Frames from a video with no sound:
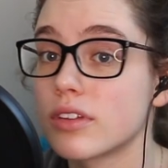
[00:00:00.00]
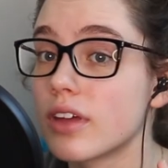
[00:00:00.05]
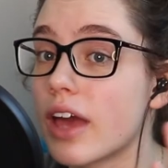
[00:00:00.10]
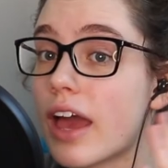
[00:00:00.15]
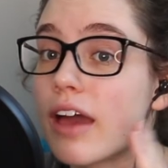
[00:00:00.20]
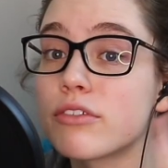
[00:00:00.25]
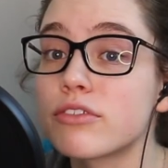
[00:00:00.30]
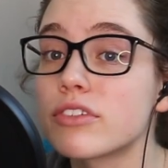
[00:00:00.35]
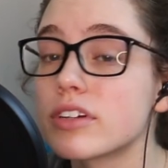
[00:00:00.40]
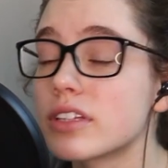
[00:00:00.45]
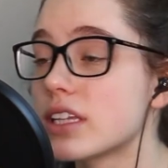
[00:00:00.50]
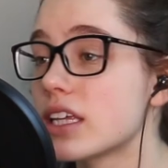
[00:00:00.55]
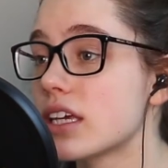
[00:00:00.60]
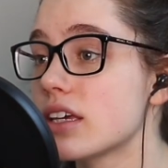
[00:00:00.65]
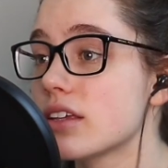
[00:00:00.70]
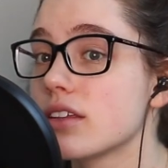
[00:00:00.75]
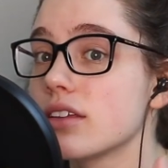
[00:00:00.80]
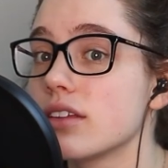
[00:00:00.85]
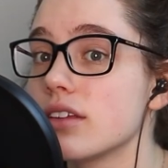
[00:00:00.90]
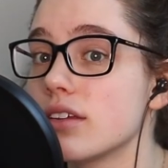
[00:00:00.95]

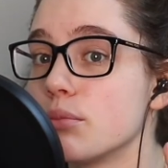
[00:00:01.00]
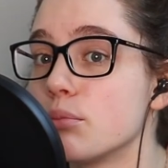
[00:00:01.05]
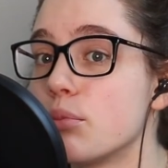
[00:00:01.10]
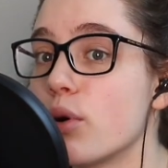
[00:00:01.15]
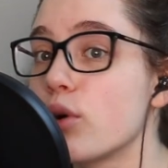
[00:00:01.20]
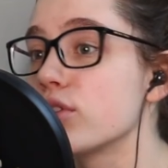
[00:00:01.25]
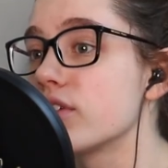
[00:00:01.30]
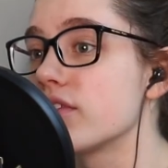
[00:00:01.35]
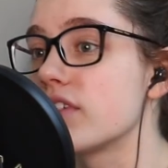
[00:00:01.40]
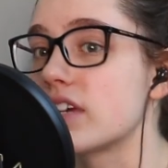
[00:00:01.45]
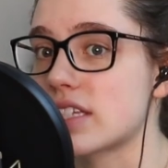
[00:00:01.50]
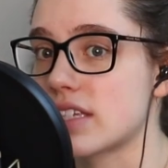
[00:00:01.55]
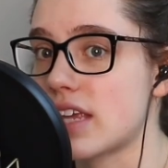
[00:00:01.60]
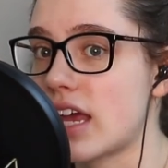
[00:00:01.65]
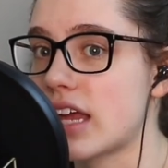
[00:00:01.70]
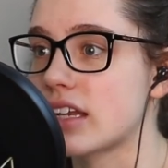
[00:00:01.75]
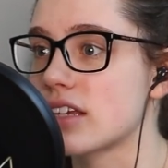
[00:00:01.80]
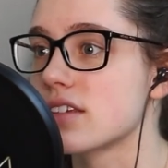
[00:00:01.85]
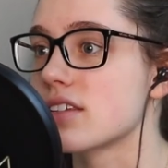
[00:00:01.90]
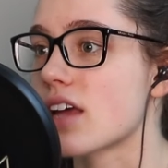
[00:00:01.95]
everything both of us
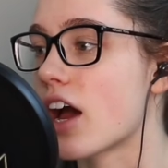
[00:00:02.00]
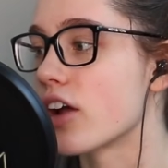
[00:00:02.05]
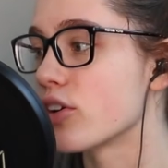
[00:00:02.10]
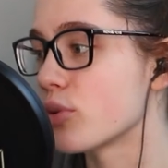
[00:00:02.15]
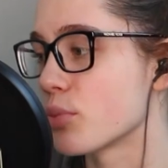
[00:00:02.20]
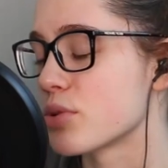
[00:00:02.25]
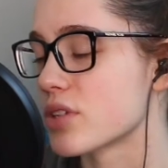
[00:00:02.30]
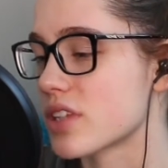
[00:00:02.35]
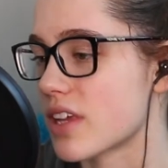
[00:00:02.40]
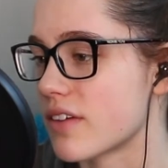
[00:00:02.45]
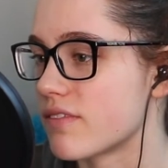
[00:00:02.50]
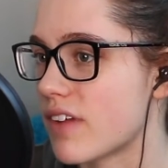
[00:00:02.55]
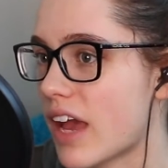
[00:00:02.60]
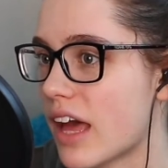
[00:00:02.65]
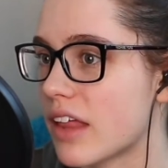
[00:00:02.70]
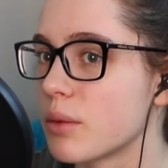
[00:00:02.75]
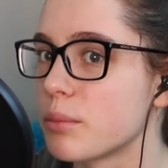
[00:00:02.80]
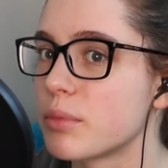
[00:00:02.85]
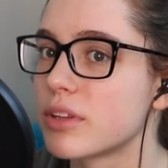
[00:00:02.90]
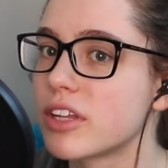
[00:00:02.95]
said is 100%
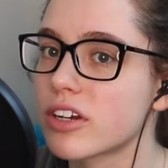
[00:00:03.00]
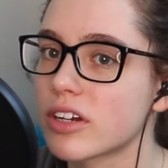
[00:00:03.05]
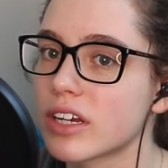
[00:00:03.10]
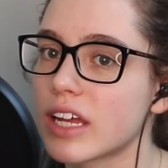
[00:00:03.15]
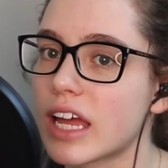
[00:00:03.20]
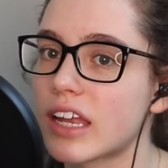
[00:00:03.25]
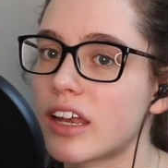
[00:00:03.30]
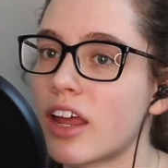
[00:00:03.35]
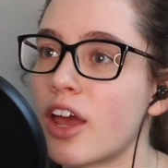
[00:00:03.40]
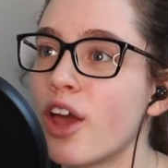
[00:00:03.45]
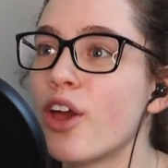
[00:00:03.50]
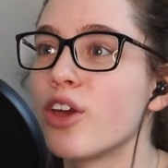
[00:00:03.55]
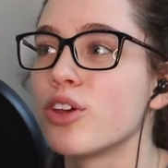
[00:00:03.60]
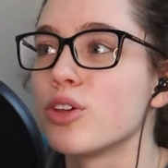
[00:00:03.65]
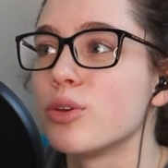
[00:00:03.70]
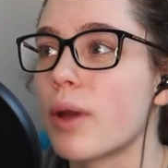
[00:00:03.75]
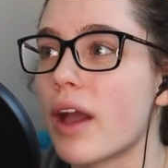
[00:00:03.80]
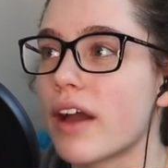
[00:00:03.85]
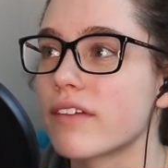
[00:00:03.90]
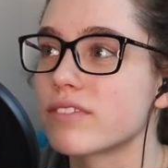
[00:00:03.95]
valid, but there again,
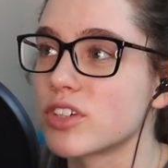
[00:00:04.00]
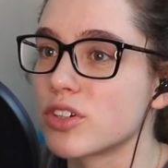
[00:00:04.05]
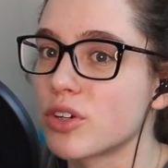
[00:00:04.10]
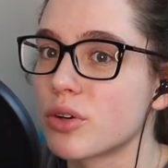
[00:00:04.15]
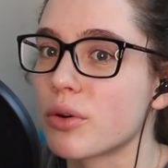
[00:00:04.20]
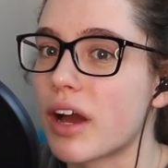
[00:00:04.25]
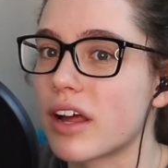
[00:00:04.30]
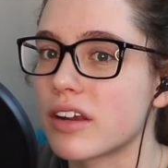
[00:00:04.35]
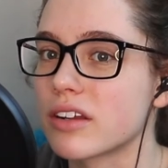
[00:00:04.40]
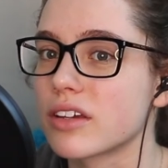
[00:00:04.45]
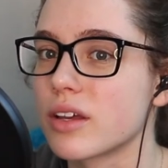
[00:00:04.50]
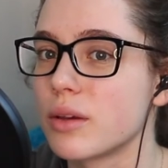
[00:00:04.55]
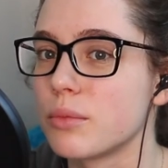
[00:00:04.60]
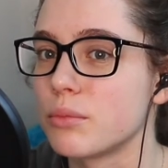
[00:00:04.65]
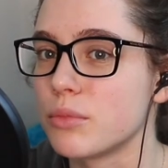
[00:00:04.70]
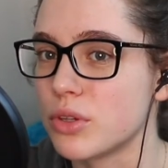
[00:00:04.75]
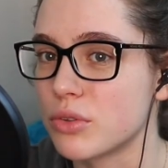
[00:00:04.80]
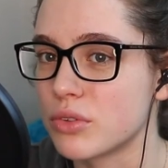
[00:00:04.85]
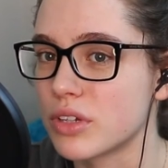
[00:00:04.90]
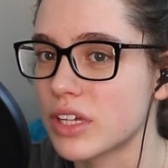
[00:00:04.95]
you have to know how to
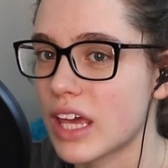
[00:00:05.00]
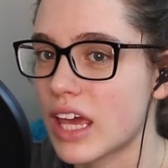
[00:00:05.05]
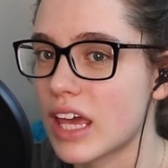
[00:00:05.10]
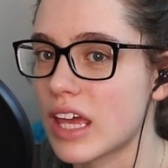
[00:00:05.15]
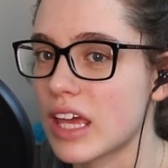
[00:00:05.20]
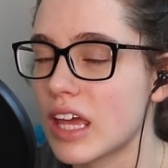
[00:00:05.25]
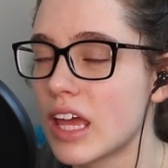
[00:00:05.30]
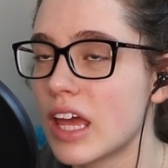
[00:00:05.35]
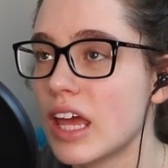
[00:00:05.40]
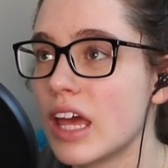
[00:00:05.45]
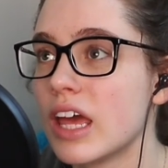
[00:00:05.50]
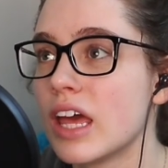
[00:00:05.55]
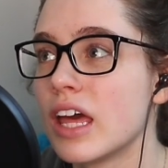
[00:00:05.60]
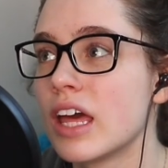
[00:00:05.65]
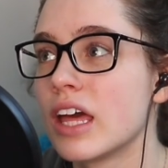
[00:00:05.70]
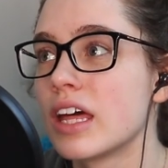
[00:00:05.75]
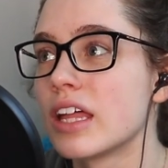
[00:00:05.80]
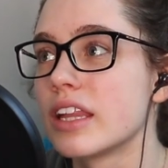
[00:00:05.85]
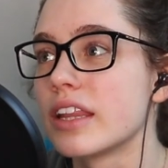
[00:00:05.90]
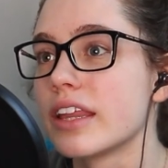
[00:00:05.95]
communicate
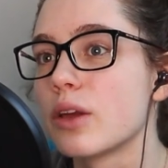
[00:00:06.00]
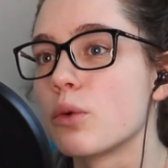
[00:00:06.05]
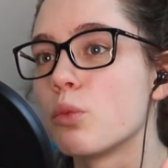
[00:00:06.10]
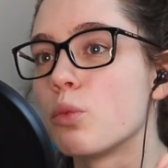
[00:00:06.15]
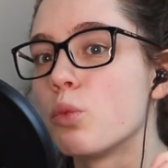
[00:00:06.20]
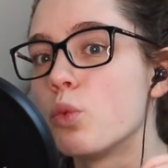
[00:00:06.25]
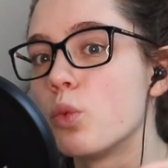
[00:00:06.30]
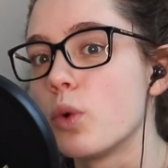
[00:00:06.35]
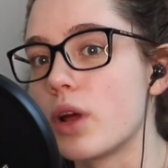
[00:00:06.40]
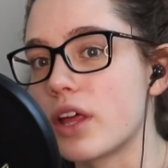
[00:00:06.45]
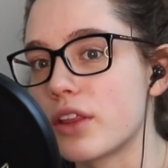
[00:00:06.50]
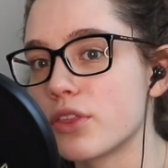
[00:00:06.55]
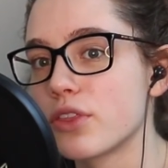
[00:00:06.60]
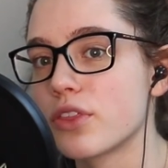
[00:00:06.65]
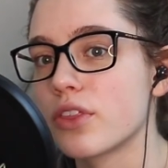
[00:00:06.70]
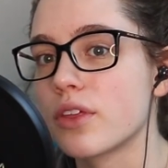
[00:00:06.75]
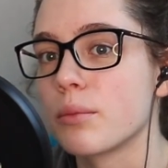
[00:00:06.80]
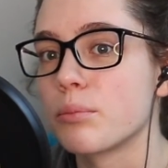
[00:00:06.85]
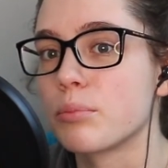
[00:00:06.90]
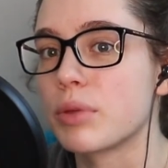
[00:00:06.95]
like
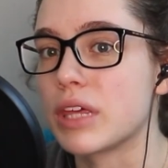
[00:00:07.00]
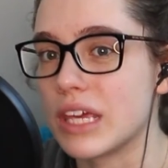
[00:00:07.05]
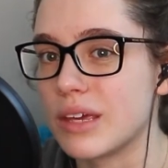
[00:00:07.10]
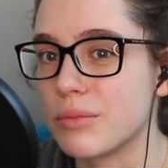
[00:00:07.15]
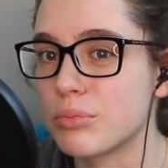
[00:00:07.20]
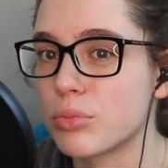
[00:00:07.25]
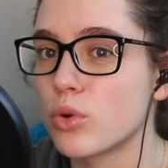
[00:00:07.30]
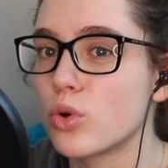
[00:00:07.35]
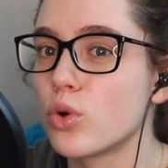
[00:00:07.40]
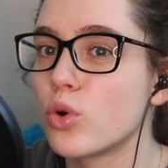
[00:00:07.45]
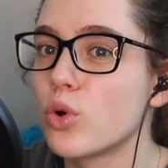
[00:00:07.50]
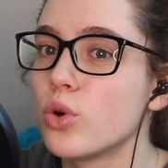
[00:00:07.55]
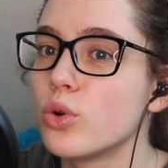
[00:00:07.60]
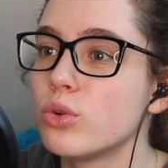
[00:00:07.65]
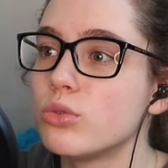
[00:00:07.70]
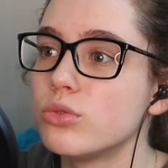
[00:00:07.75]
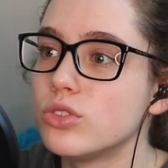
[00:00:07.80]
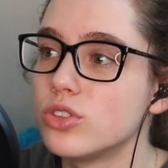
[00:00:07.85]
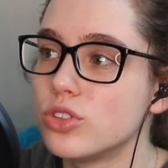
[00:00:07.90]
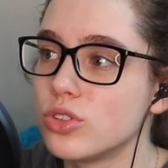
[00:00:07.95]
with people
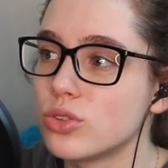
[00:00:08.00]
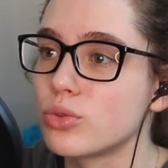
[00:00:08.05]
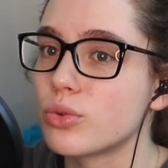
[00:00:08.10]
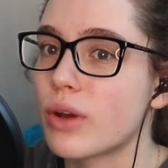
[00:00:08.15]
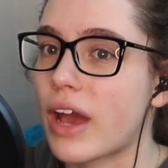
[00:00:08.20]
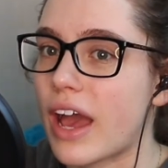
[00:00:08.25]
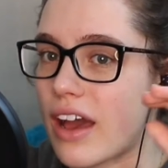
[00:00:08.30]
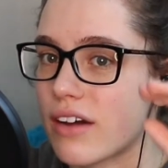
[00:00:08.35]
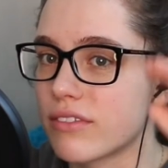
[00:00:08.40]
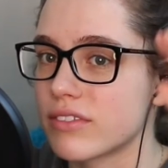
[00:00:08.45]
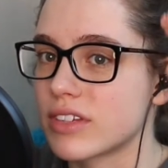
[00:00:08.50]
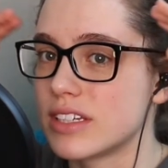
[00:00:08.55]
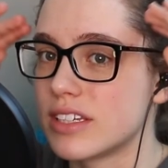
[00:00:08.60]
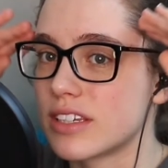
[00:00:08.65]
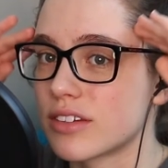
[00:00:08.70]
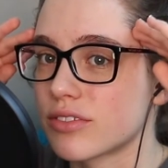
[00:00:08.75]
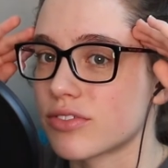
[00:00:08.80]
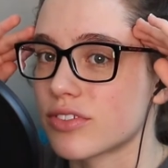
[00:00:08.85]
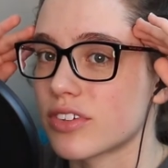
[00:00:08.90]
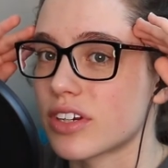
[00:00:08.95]
who do have a
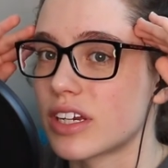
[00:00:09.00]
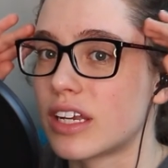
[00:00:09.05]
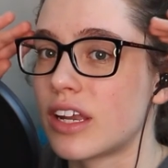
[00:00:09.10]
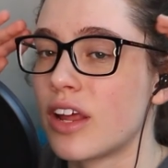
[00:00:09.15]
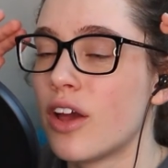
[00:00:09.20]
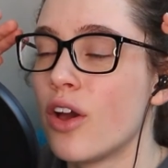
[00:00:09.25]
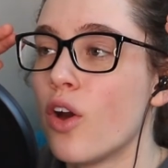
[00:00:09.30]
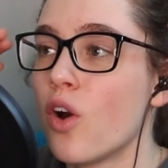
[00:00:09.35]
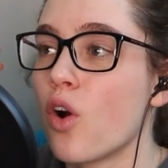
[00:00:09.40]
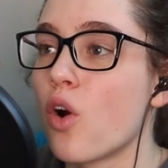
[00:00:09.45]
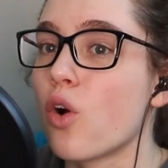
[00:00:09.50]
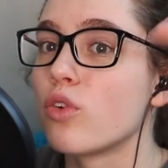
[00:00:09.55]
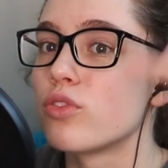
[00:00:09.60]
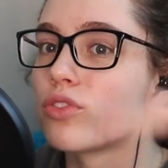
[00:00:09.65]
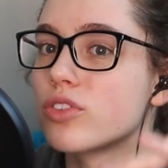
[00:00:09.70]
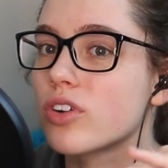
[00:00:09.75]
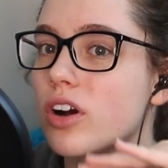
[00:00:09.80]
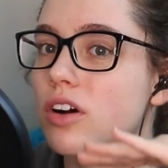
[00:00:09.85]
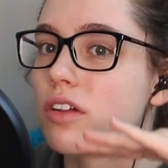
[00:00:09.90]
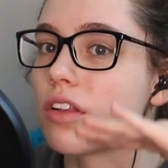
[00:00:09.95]
different
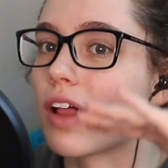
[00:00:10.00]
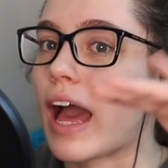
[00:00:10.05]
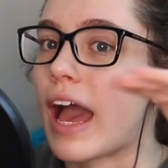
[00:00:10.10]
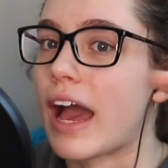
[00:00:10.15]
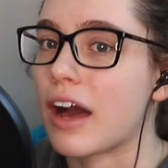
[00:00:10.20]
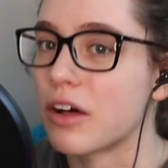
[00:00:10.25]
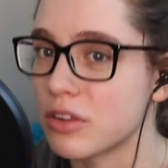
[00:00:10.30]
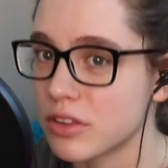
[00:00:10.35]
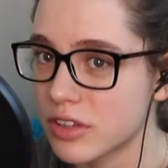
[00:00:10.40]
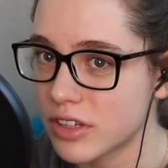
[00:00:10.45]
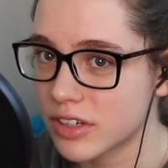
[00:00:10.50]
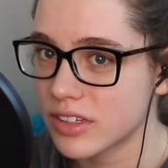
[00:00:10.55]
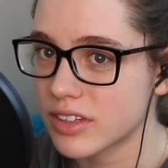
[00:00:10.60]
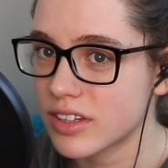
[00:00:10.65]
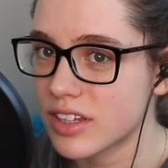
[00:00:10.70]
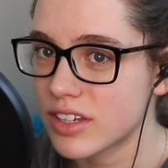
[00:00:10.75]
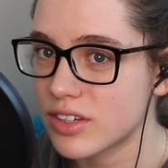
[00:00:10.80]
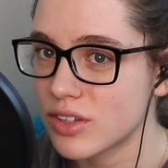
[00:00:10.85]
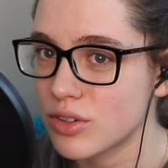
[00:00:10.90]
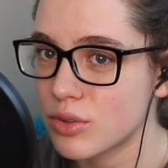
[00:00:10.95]
overall outlook
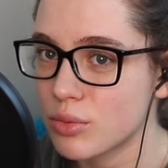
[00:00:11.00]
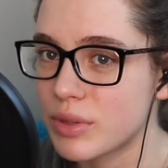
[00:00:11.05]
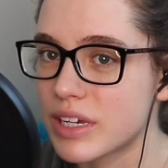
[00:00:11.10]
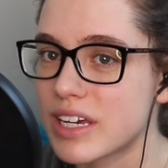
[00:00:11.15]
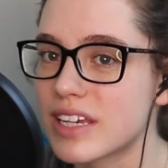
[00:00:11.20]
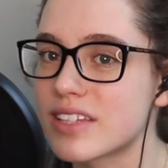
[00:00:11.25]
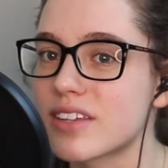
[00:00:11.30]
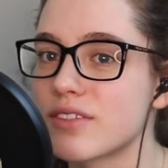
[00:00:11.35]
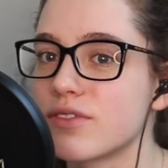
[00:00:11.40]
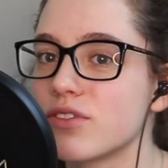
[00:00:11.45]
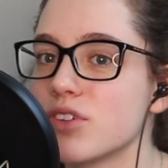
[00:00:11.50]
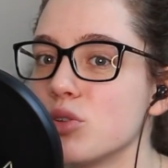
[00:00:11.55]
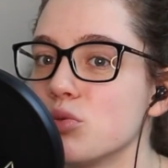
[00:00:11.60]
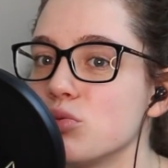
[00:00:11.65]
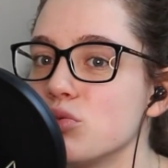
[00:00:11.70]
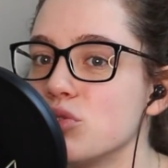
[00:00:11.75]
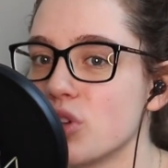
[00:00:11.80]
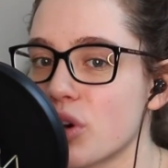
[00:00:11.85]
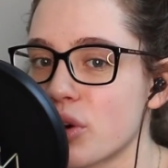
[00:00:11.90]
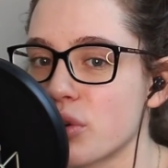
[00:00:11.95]
than you, because if you
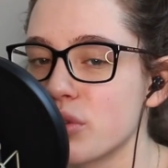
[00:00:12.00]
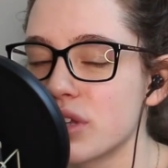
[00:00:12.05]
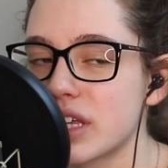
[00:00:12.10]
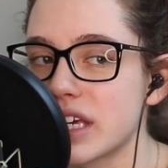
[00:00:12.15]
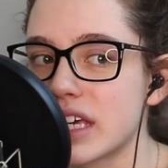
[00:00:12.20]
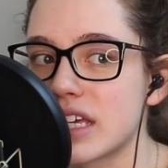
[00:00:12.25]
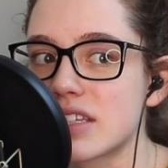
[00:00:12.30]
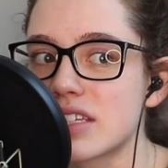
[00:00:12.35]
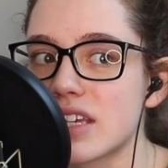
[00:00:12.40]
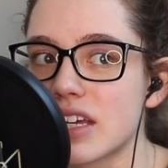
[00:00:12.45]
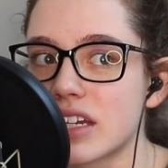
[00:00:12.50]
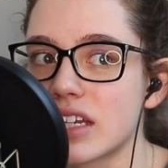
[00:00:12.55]
don't, like it